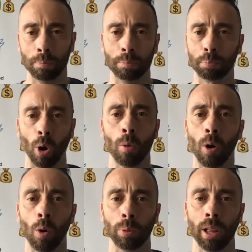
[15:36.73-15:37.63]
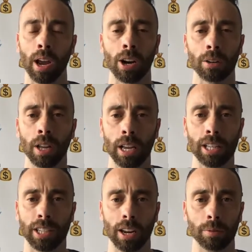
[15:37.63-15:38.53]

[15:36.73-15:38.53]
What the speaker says: Pro Bowl player. He's got a